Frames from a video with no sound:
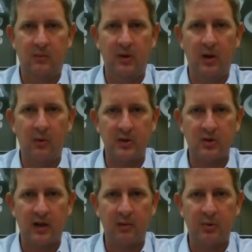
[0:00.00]
We always
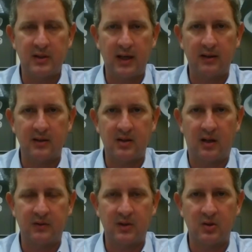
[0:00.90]
try to protect the
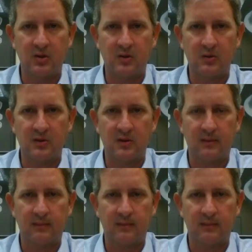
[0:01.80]
soft tissues,